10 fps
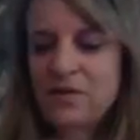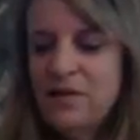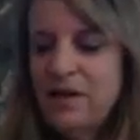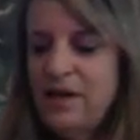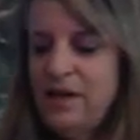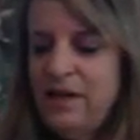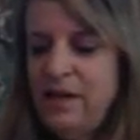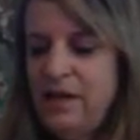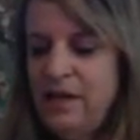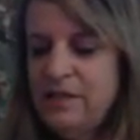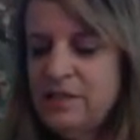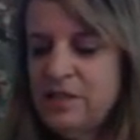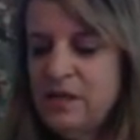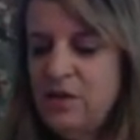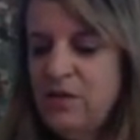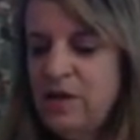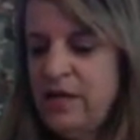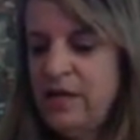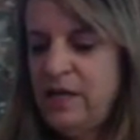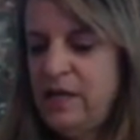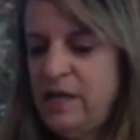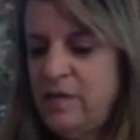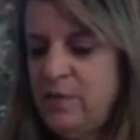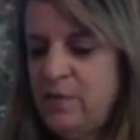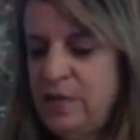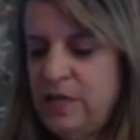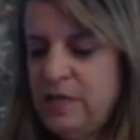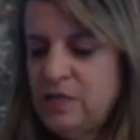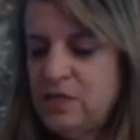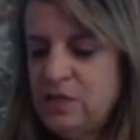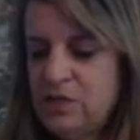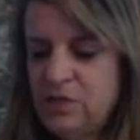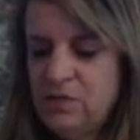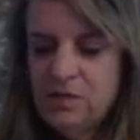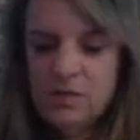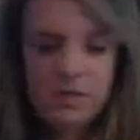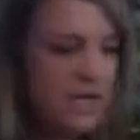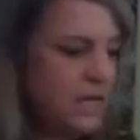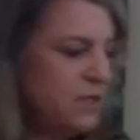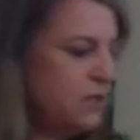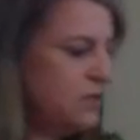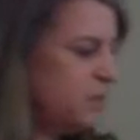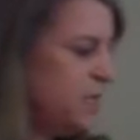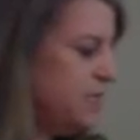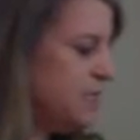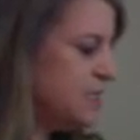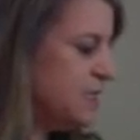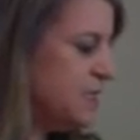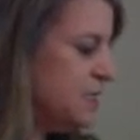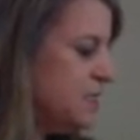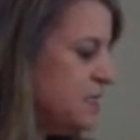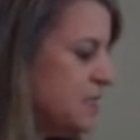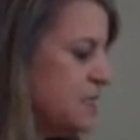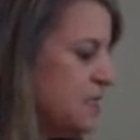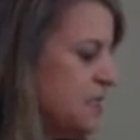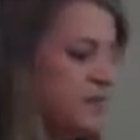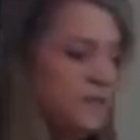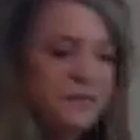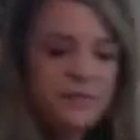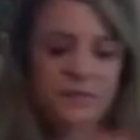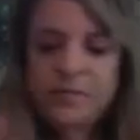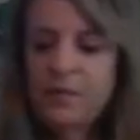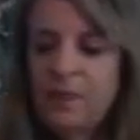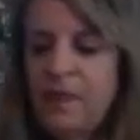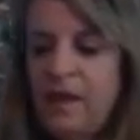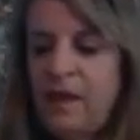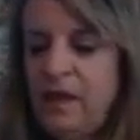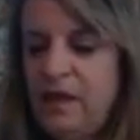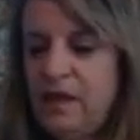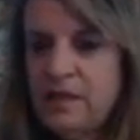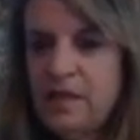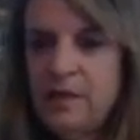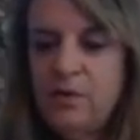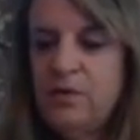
Okay, and so I am going to take those pieces and I'm